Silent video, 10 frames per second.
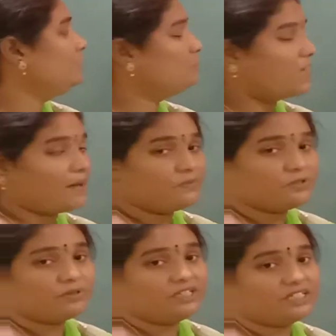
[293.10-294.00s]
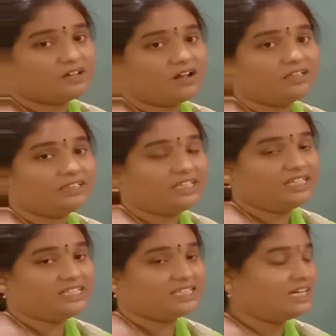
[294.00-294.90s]
capture these all
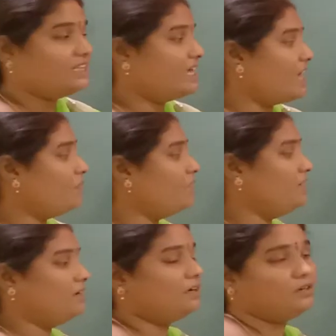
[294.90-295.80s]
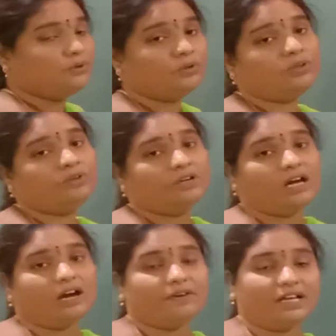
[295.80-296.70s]
things, they have entered to
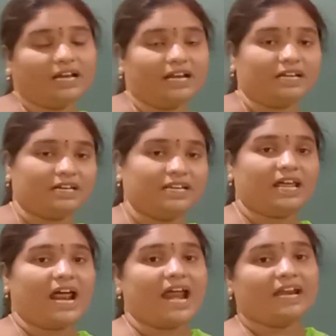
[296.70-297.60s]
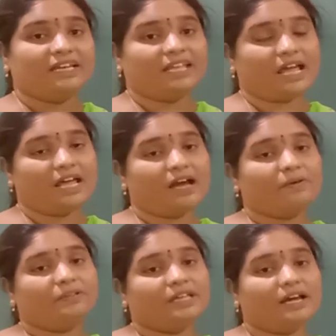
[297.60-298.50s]
our country and
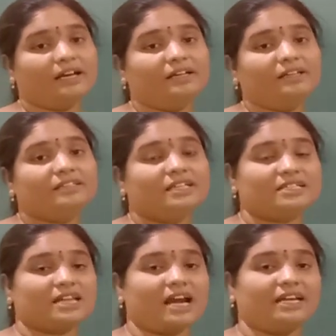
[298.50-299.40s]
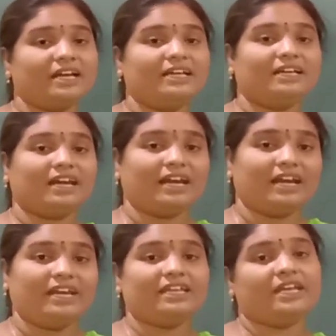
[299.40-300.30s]
they started
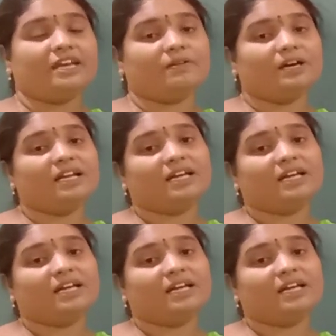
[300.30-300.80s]
trading in our